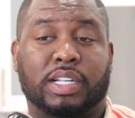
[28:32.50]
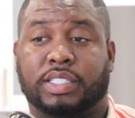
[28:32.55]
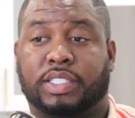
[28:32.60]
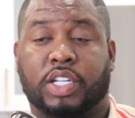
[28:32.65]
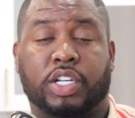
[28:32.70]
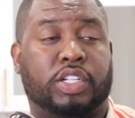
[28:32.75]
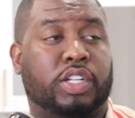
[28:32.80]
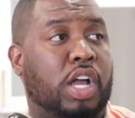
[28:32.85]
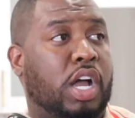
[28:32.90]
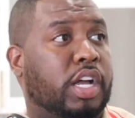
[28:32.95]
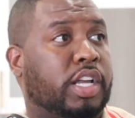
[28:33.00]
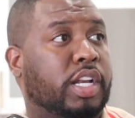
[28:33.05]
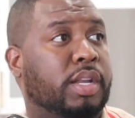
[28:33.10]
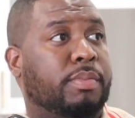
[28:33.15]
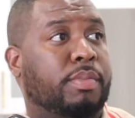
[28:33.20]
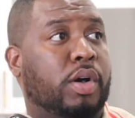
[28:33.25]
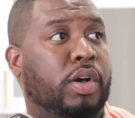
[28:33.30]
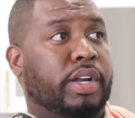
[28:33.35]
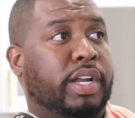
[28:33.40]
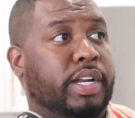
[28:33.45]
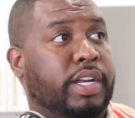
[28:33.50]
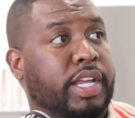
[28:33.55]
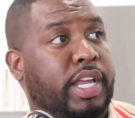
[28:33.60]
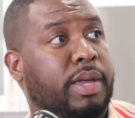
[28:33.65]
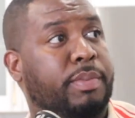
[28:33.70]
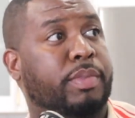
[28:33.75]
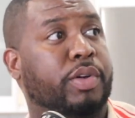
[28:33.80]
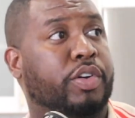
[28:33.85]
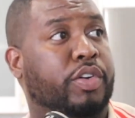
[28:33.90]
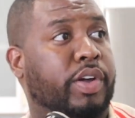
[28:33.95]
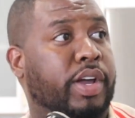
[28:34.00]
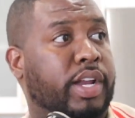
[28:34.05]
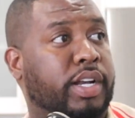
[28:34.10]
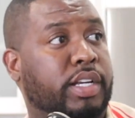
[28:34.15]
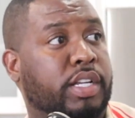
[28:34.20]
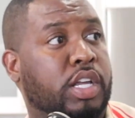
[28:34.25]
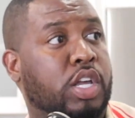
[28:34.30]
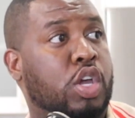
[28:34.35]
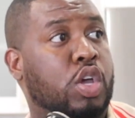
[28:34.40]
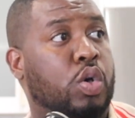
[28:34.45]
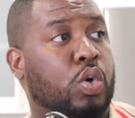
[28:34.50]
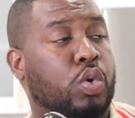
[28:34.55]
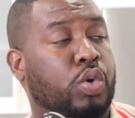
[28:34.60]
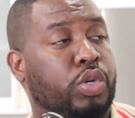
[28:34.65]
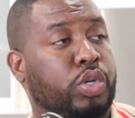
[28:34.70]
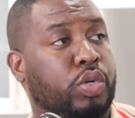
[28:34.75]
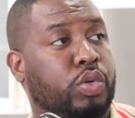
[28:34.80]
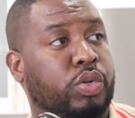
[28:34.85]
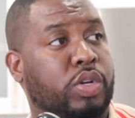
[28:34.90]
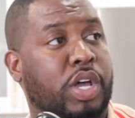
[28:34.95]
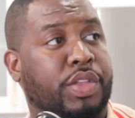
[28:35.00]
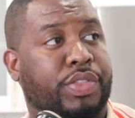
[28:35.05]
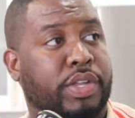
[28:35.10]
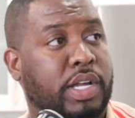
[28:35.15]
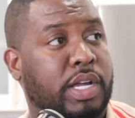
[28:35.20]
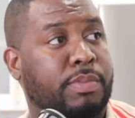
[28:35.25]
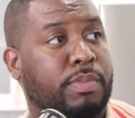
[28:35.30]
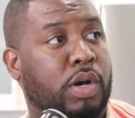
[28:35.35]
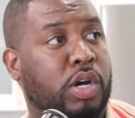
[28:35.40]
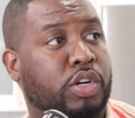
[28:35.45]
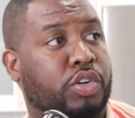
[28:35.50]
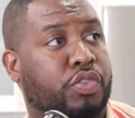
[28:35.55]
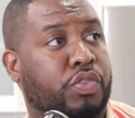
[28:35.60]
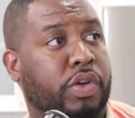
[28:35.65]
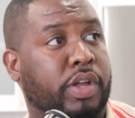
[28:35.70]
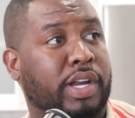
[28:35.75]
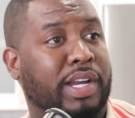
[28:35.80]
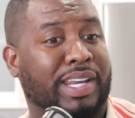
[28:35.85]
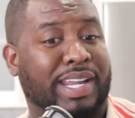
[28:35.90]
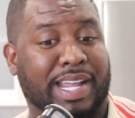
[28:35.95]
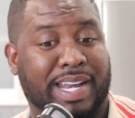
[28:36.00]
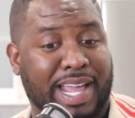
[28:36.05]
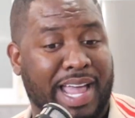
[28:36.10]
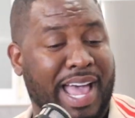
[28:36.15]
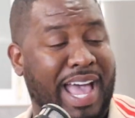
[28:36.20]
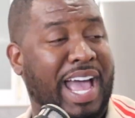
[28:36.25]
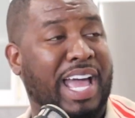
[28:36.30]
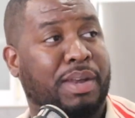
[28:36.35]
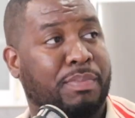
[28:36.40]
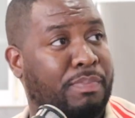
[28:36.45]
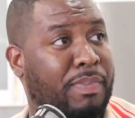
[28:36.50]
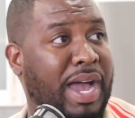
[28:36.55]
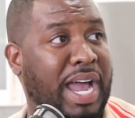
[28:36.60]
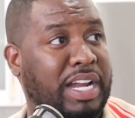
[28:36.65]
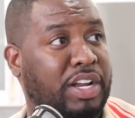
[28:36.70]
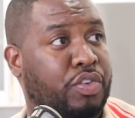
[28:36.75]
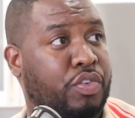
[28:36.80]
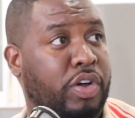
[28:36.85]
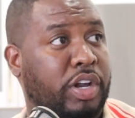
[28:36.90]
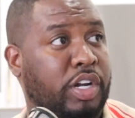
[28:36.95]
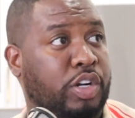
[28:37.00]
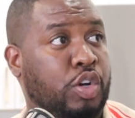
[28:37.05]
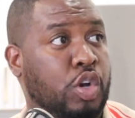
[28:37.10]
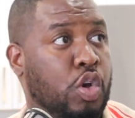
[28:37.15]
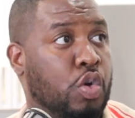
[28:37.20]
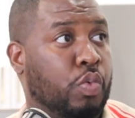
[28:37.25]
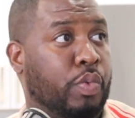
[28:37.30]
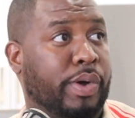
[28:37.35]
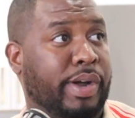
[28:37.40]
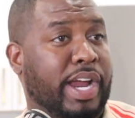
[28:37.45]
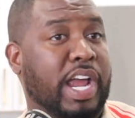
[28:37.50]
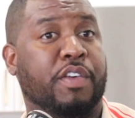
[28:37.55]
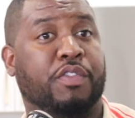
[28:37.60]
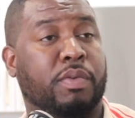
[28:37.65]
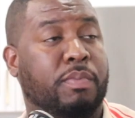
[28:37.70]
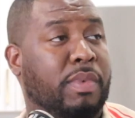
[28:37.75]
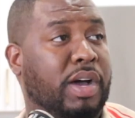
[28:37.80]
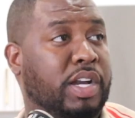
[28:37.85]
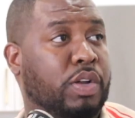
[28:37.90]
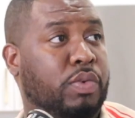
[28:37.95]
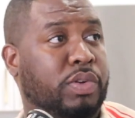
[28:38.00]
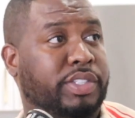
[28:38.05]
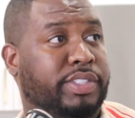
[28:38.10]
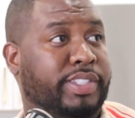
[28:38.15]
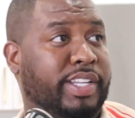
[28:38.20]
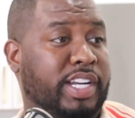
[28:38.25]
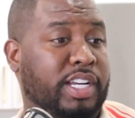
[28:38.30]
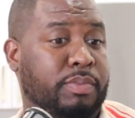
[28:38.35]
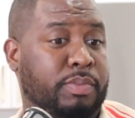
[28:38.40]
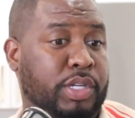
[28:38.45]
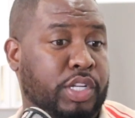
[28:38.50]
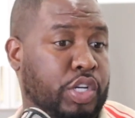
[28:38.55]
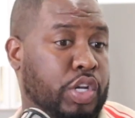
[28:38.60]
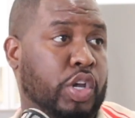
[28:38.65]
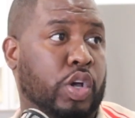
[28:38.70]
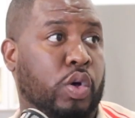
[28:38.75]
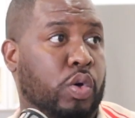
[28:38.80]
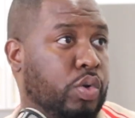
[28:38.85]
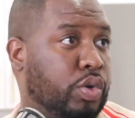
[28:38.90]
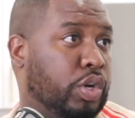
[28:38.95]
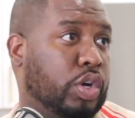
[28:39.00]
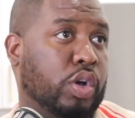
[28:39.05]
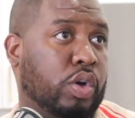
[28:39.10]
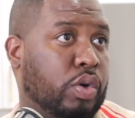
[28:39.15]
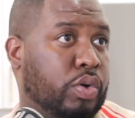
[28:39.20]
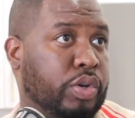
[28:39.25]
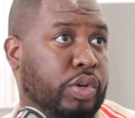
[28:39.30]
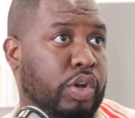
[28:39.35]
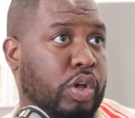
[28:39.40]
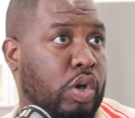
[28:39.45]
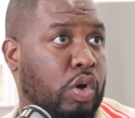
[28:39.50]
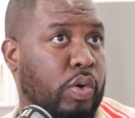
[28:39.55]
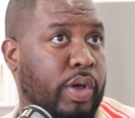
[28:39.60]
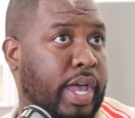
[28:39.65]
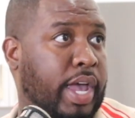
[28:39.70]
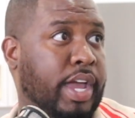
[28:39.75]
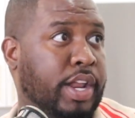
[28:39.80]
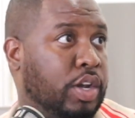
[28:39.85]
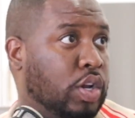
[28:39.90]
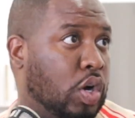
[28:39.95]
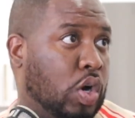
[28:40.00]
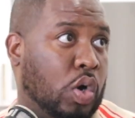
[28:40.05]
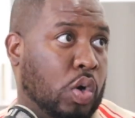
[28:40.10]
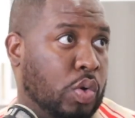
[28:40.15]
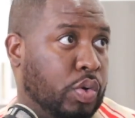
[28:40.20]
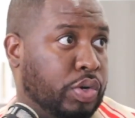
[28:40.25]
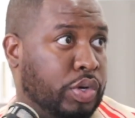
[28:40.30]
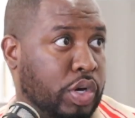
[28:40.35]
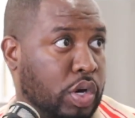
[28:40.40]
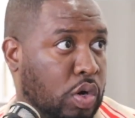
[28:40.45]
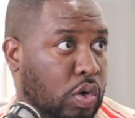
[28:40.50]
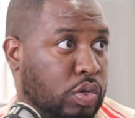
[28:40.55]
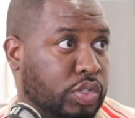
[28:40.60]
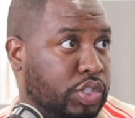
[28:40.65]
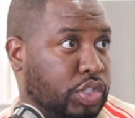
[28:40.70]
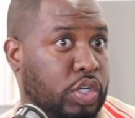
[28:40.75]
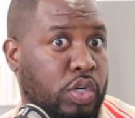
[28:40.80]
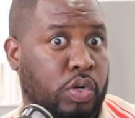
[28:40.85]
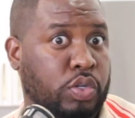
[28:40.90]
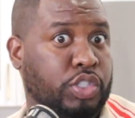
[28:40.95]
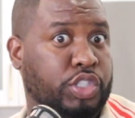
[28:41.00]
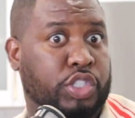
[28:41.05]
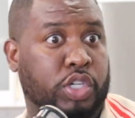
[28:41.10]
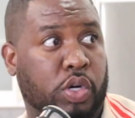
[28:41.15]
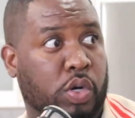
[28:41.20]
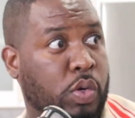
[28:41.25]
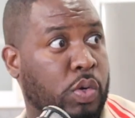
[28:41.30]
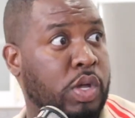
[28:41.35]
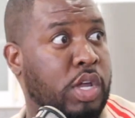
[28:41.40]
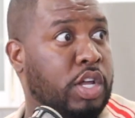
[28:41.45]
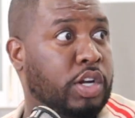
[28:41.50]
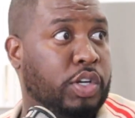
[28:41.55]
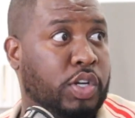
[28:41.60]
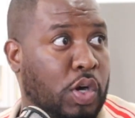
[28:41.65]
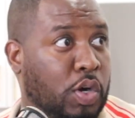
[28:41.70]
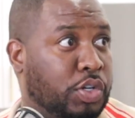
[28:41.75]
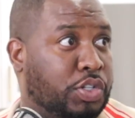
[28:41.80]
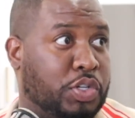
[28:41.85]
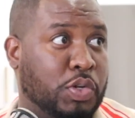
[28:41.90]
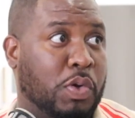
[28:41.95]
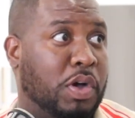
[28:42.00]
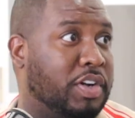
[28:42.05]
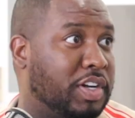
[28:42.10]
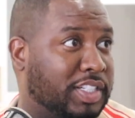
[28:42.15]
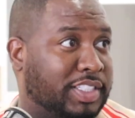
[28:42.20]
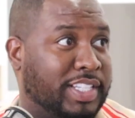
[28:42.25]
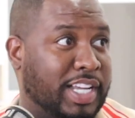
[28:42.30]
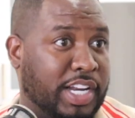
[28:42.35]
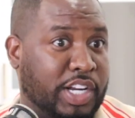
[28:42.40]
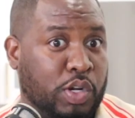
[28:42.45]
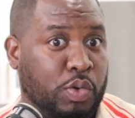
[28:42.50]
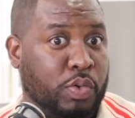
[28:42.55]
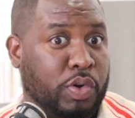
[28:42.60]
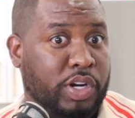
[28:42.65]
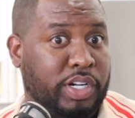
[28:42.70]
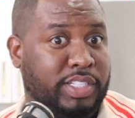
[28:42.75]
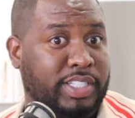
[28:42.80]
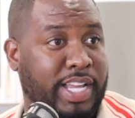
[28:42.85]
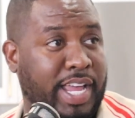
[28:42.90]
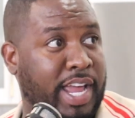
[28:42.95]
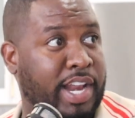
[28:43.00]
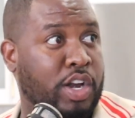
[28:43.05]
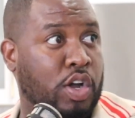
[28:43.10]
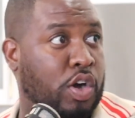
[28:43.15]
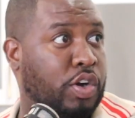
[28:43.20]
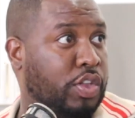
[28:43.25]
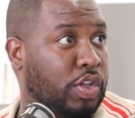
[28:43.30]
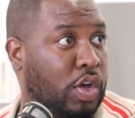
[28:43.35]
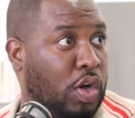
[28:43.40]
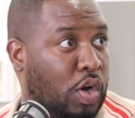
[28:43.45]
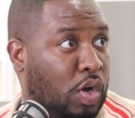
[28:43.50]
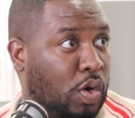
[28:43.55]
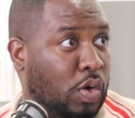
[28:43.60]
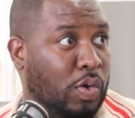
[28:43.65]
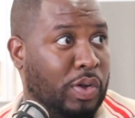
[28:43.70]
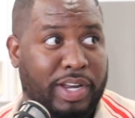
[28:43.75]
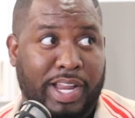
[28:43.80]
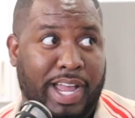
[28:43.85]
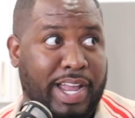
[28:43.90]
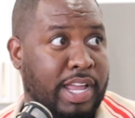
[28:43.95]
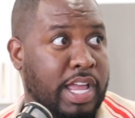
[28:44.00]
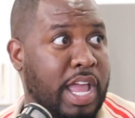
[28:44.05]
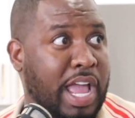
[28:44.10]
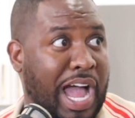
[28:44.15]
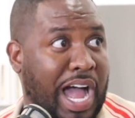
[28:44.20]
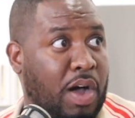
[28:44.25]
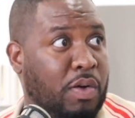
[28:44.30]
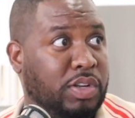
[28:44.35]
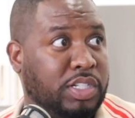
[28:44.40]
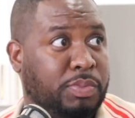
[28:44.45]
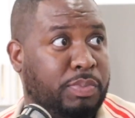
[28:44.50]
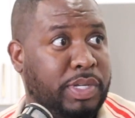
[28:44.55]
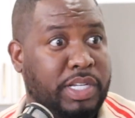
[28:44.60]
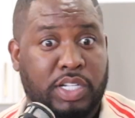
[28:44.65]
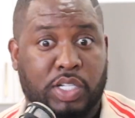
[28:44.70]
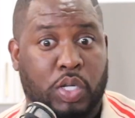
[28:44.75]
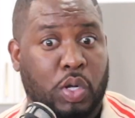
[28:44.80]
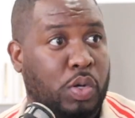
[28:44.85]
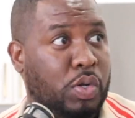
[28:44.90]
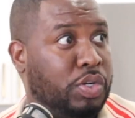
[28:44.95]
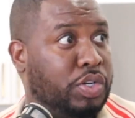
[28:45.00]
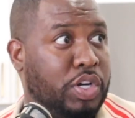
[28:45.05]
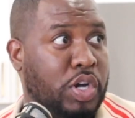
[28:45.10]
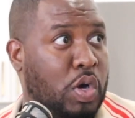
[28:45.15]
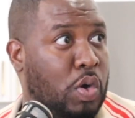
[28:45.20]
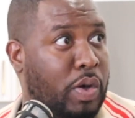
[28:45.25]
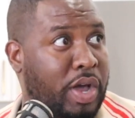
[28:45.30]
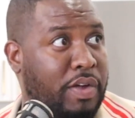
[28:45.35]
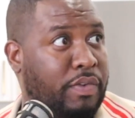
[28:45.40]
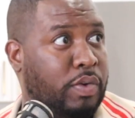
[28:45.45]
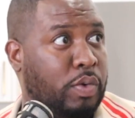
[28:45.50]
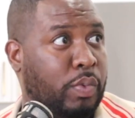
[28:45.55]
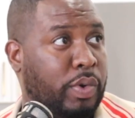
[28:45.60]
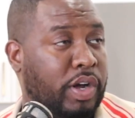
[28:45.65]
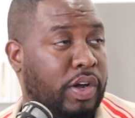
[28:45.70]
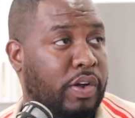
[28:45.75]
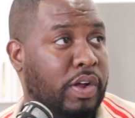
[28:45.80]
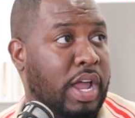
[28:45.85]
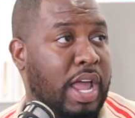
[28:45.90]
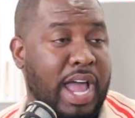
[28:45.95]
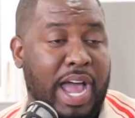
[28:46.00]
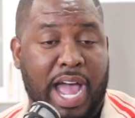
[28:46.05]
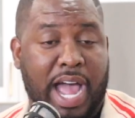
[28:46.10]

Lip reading: Because you're talking about an immigrant who knew nothing about credit, that had bad credit, where everybody was telling me, no, no, no, N-O, no, so Joe, don't you understand the words N or the O? Like, I was being told no everywhere.